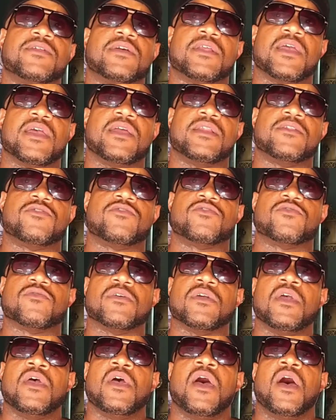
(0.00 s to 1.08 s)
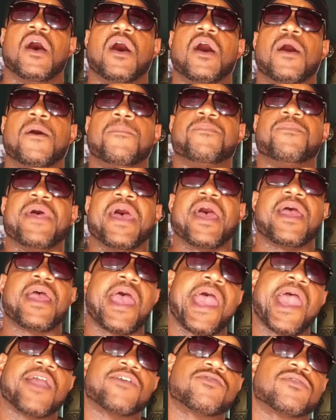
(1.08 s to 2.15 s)
the industry. That
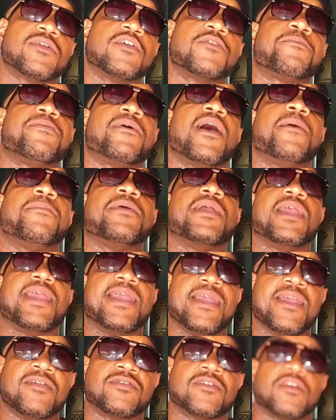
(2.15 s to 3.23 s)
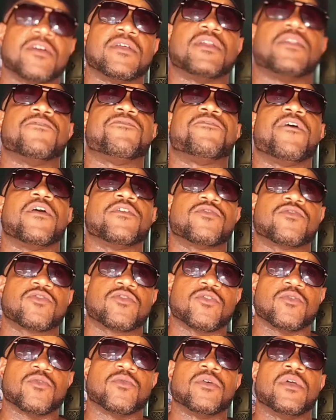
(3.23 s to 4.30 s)
actually is probably easier than the first
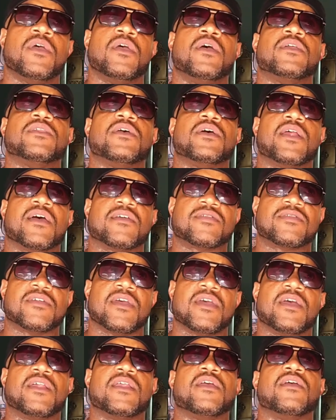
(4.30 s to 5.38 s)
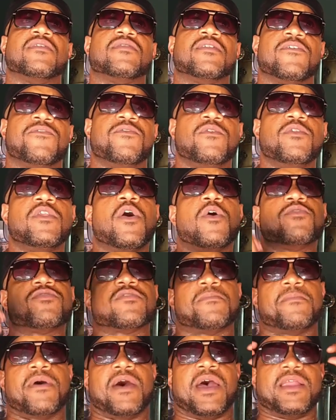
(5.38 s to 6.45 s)
two that I said, is if you know
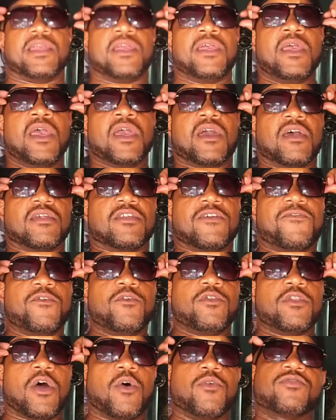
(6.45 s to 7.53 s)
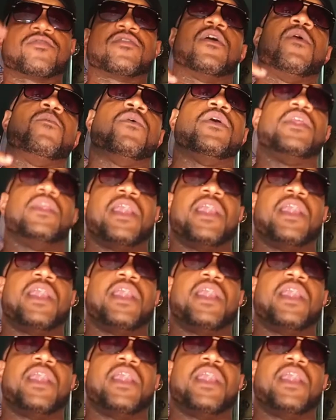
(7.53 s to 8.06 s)
somebody. Because if you know someone and